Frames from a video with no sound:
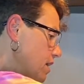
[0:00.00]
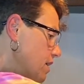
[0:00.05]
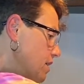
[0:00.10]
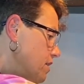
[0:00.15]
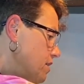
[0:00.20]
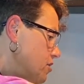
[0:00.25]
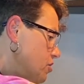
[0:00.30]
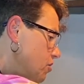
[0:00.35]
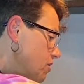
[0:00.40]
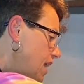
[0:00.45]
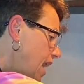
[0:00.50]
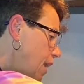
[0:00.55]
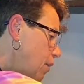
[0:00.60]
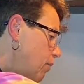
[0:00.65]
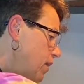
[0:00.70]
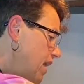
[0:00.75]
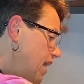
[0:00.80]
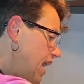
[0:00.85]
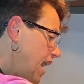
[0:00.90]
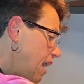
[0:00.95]
so that
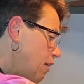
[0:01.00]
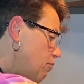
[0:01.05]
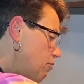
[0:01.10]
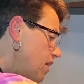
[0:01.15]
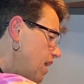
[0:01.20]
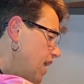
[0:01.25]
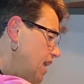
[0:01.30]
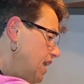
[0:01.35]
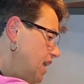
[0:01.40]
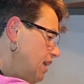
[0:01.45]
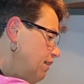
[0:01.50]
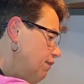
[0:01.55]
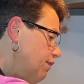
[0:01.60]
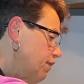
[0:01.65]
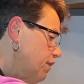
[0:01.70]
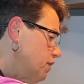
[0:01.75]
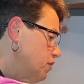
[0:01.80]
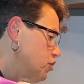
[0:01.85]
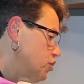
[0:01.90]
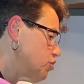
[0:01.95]
we get ready for
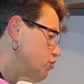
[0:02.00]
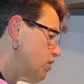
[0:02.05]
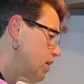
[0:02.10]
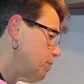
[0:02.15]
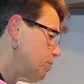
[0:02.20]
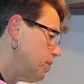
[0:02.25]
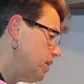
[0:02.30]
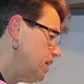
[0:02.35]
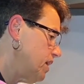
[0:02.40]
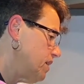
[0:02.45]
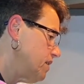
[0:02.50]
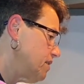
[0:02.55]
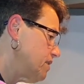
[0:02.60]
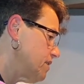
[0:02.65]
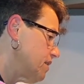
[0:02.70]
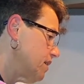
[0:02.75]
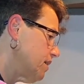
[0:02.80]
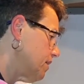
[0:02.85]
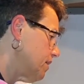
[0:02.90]
the shrimpies.